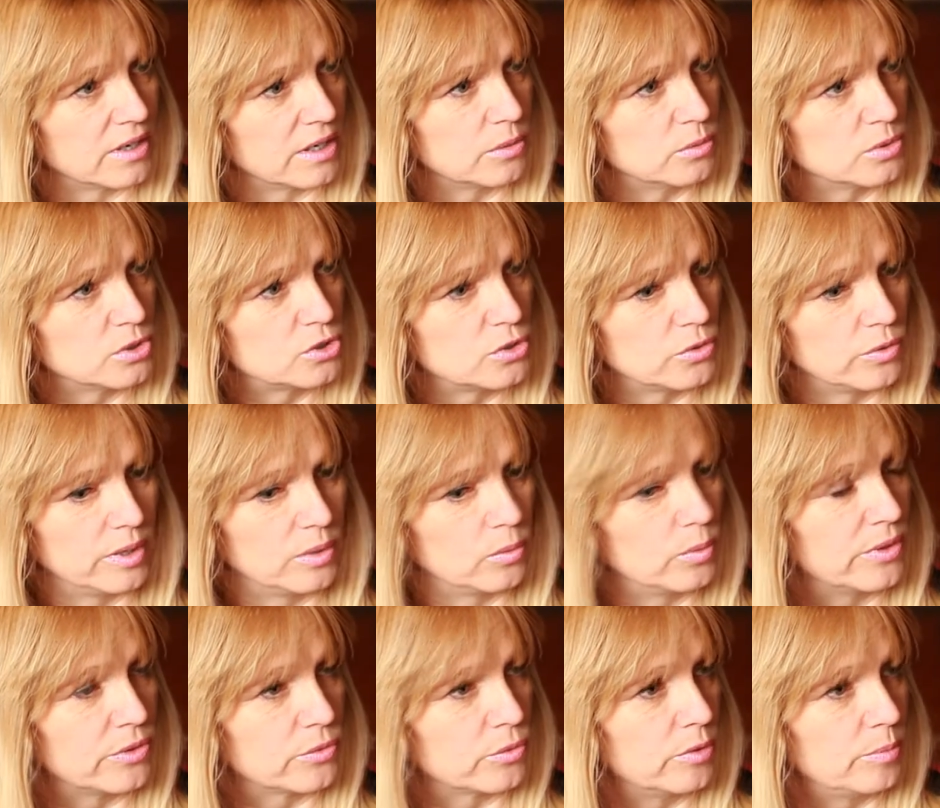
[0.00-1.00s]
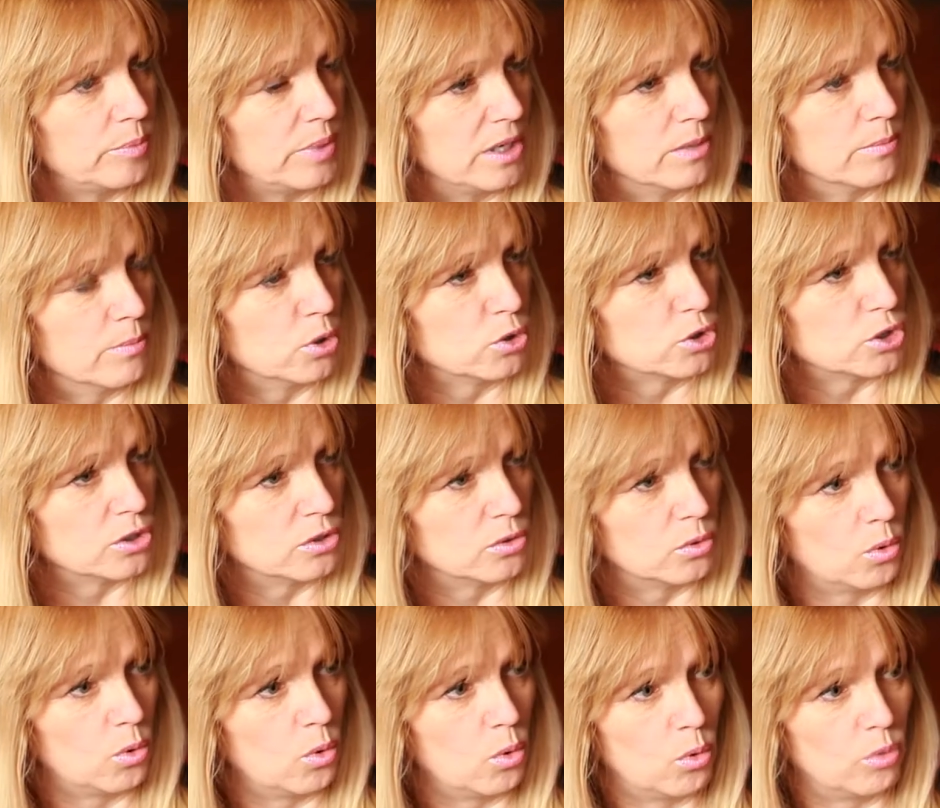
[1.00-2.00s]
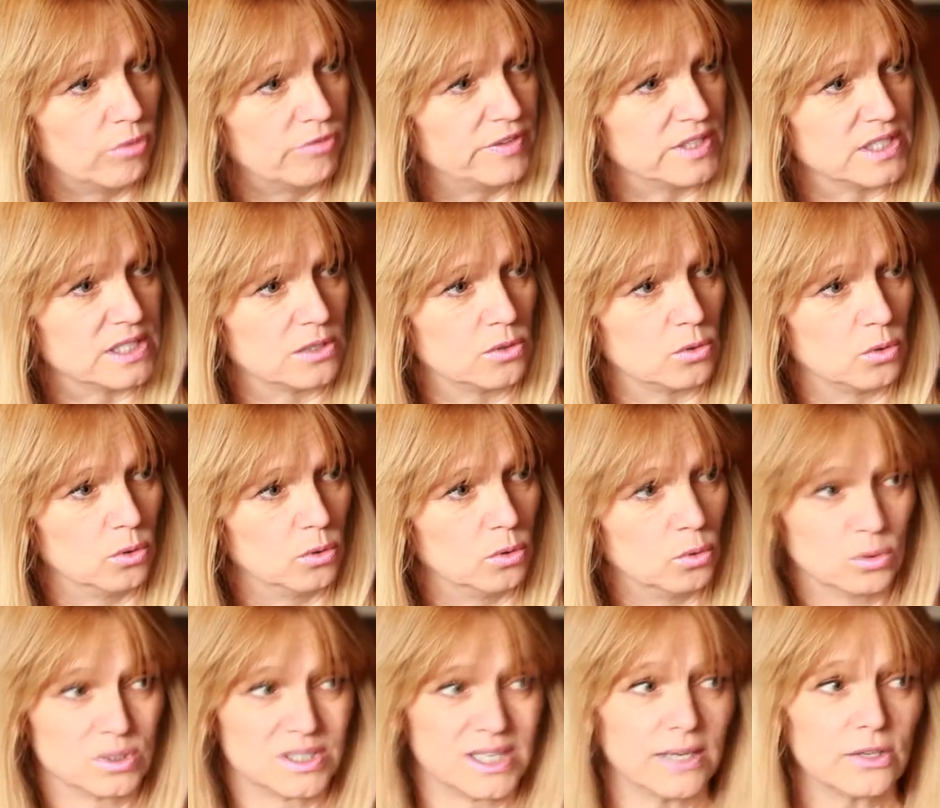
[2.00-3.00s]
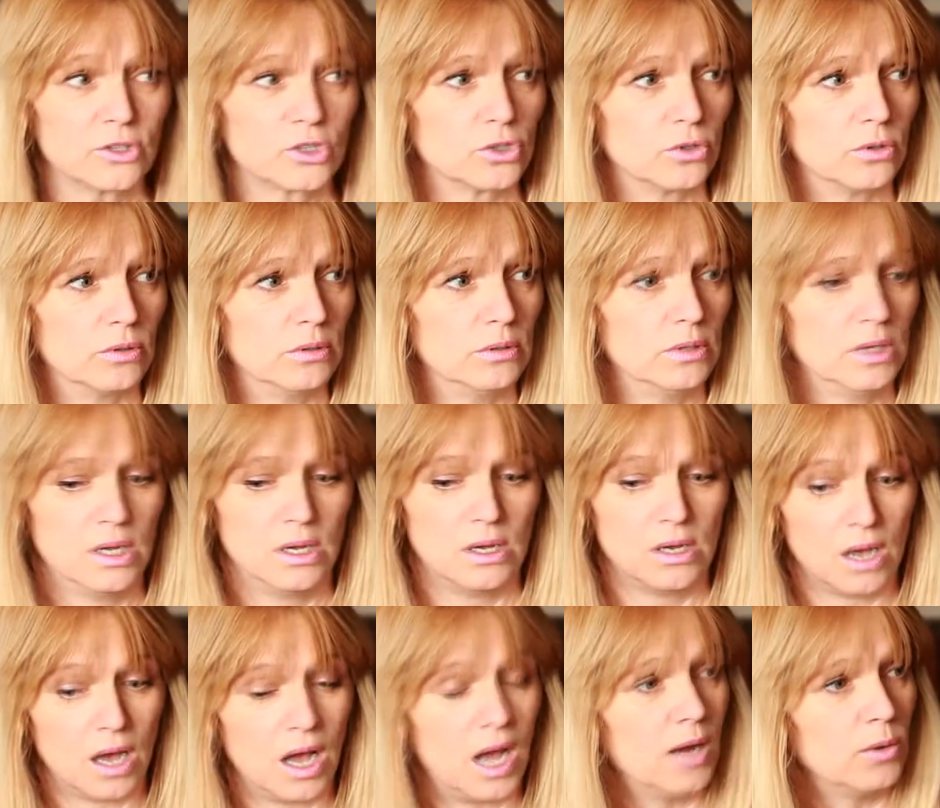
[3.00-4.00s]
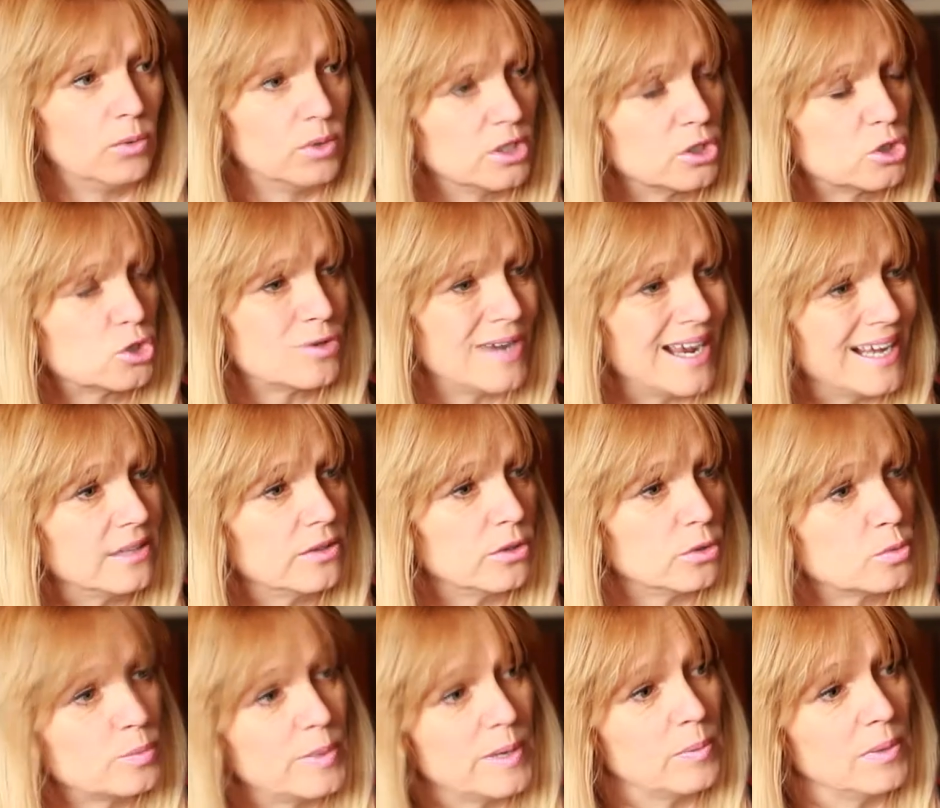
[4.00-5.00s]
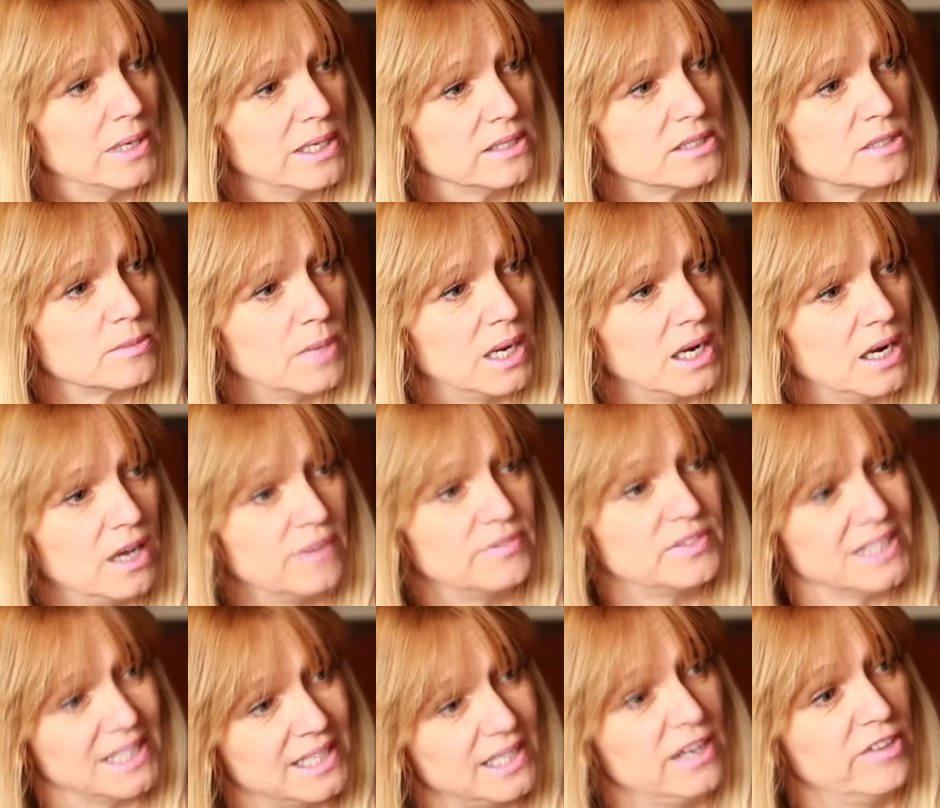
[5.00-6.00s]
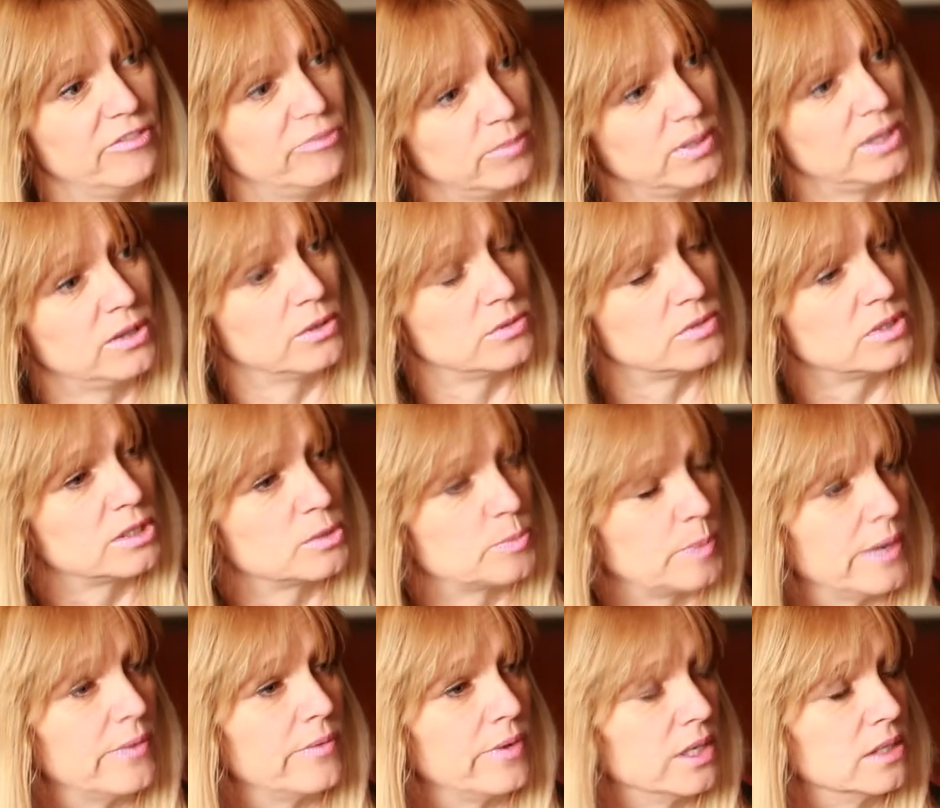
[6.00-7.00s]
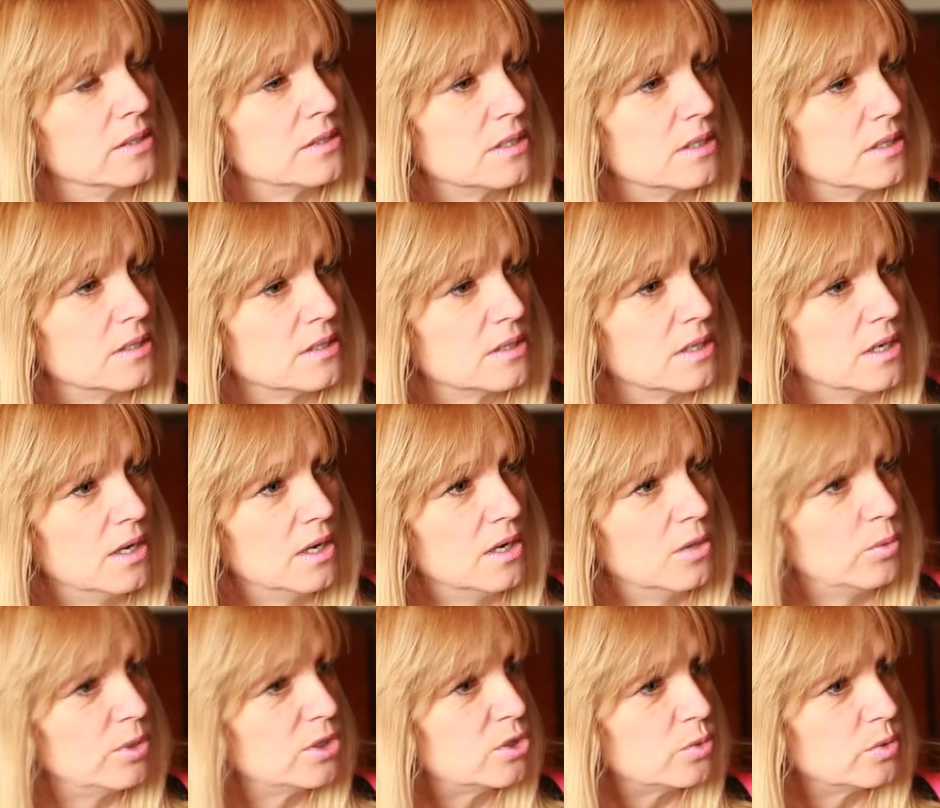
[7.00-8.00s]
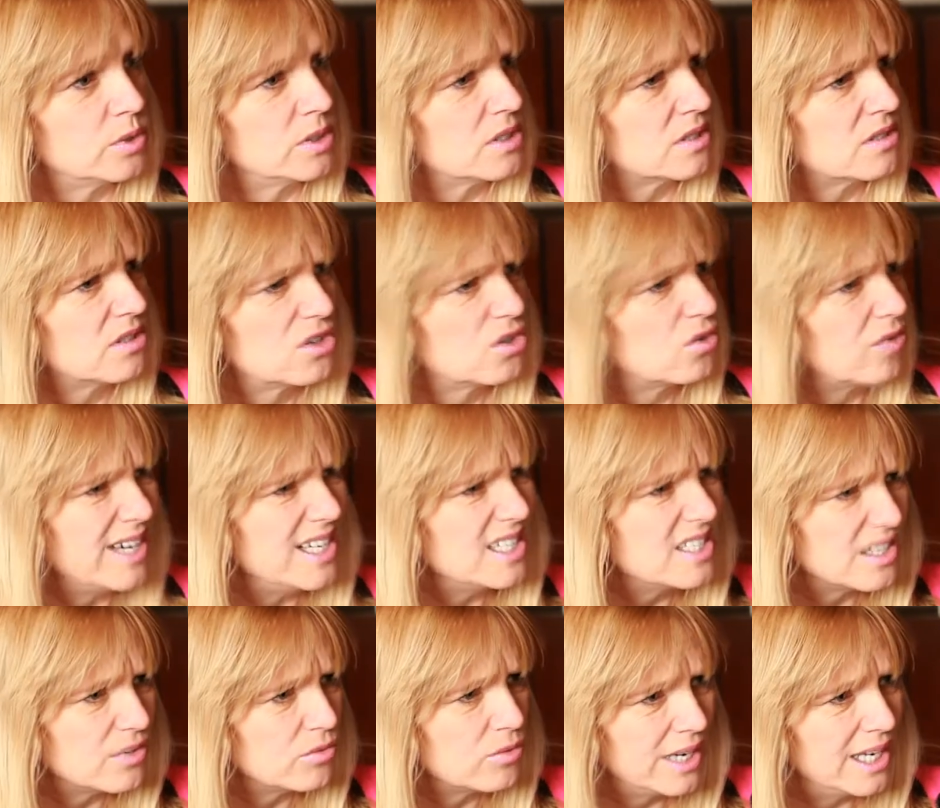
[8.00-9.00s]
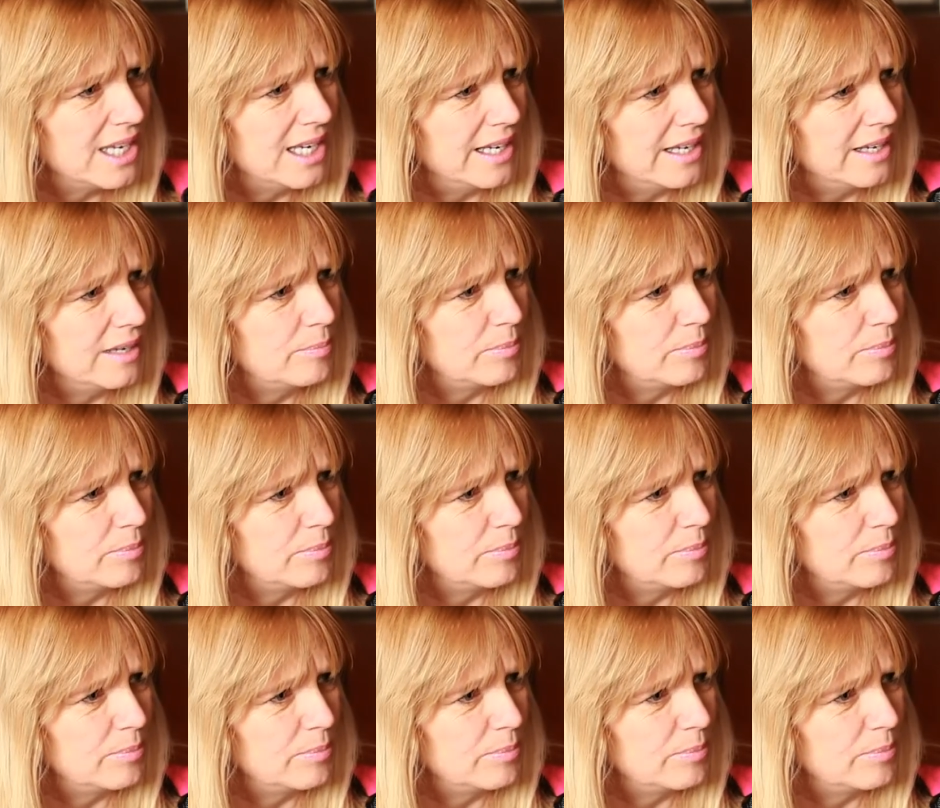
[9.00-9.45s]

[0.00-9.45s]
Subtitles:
that I was doing, whether it be emotional or physical or sexual, I would attract those people into my life to give me those experiences, which was crazy, really,